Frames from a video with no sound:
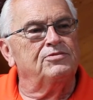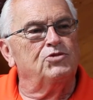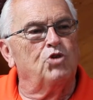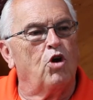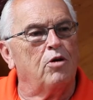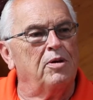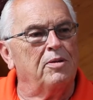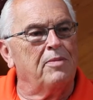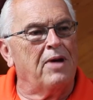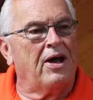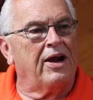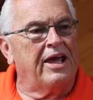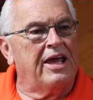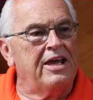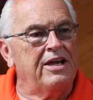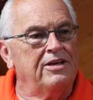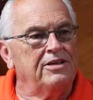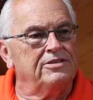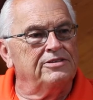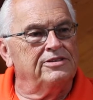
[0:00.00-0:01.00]
normally about
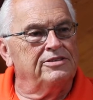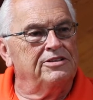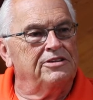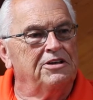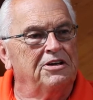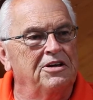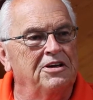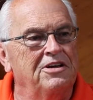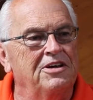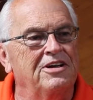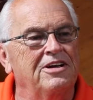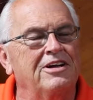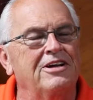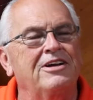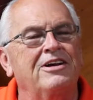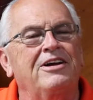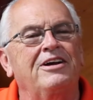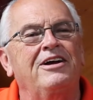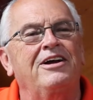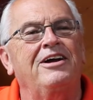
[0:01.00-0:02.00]
8,
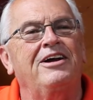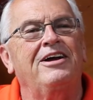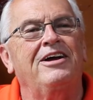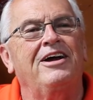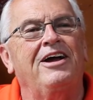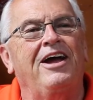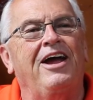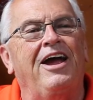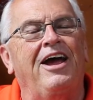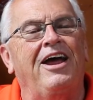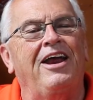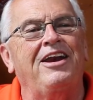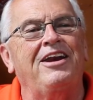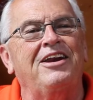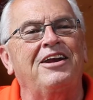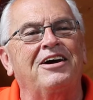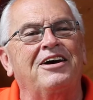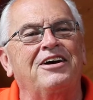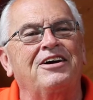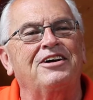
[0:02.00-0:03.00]
and
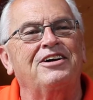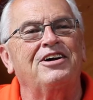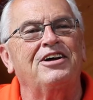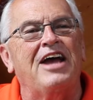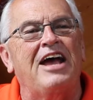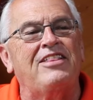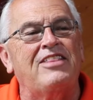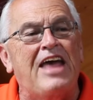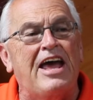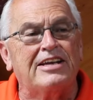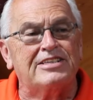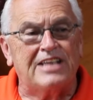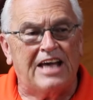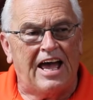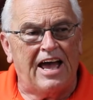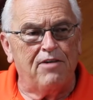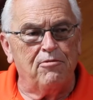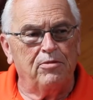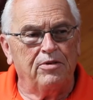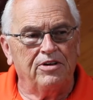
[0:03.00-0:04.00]
at that
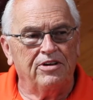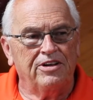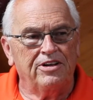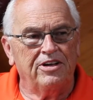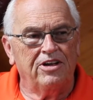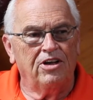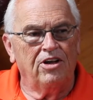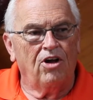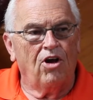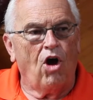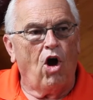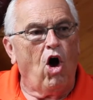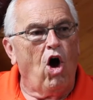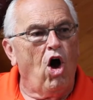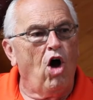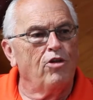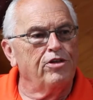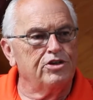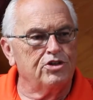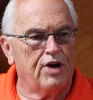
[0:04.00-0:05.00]
time
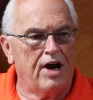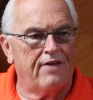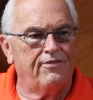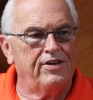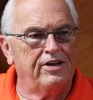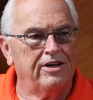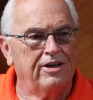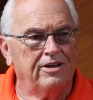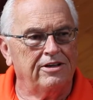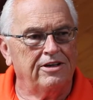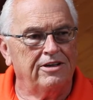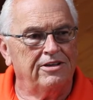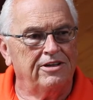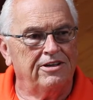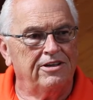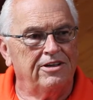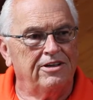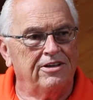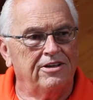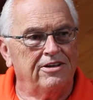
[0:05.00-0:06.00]
all the traffic
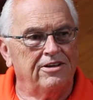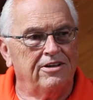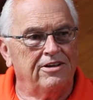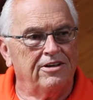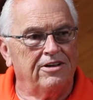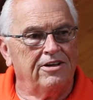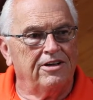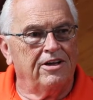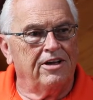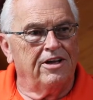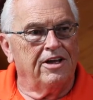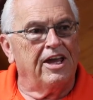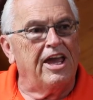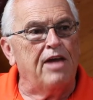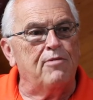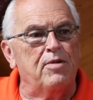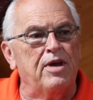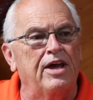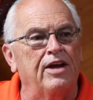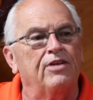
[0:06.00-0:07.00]

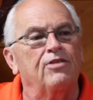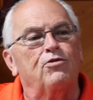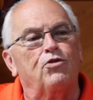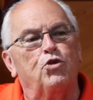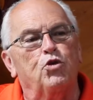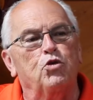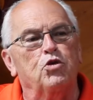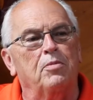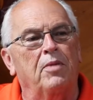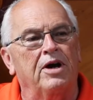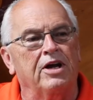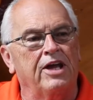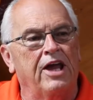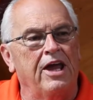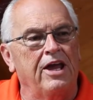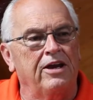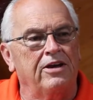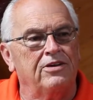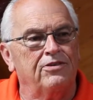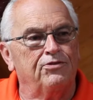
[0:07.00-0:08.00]
came in through
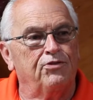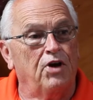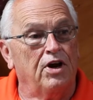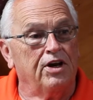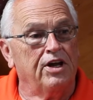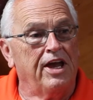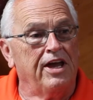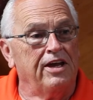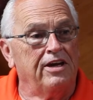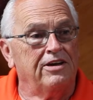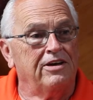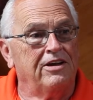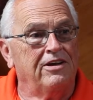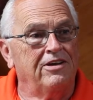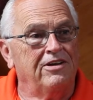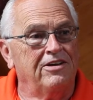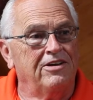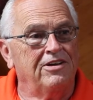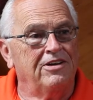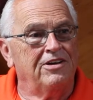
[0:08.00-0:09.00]
the front gate.
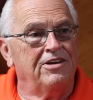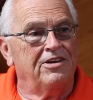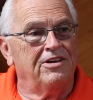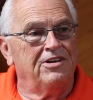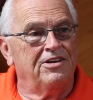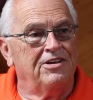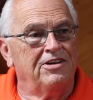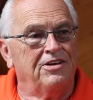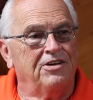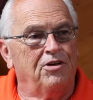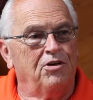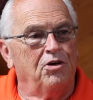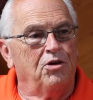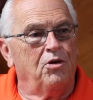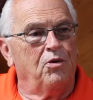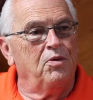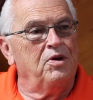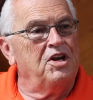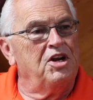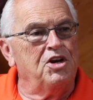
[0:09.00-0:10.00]

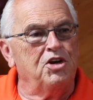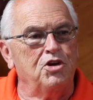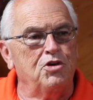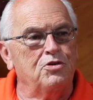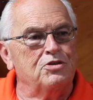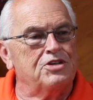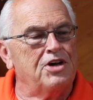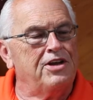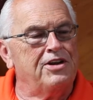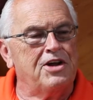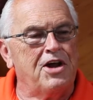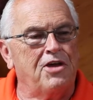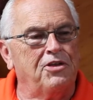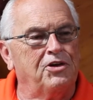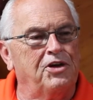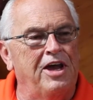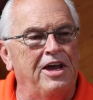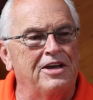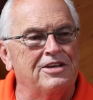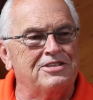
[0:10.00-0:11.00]
We didn't use any other
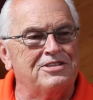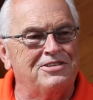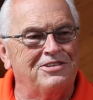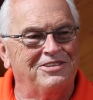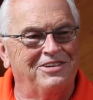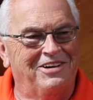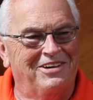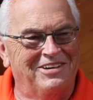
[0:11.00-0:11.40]
gates,